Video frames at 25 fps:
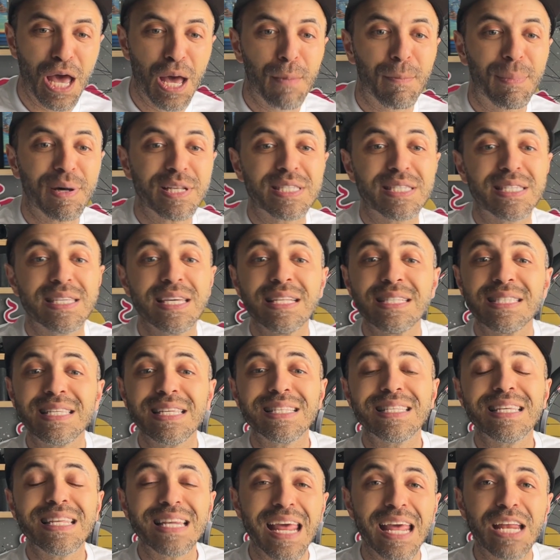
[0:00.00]
but since
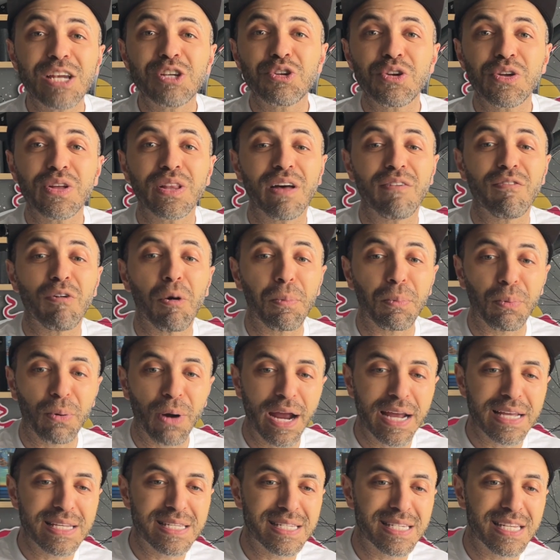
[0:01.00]
it's an entry-level
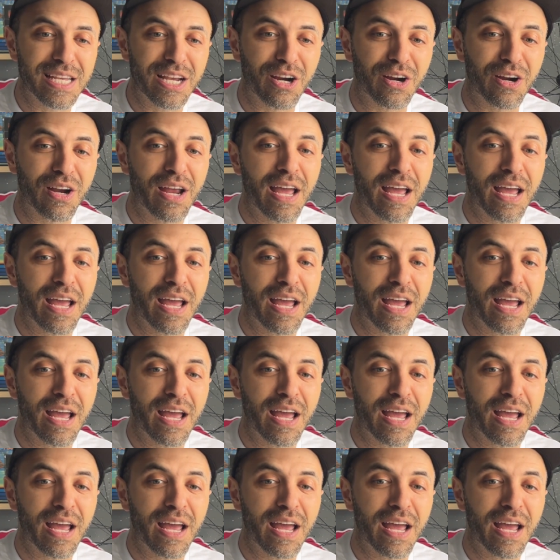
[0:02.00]
price tier,